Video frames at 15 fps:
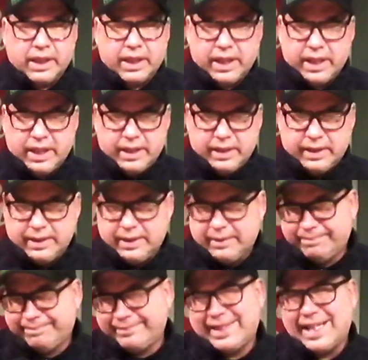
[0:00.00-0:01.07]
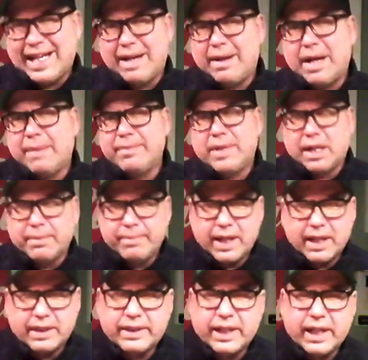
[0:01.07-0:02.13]
and I'm not
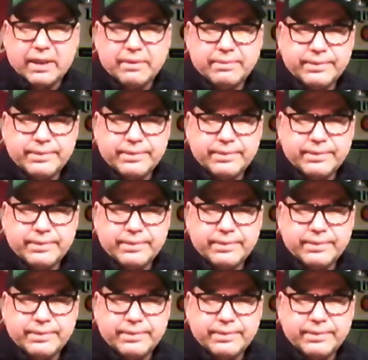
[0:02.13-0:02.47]
about that.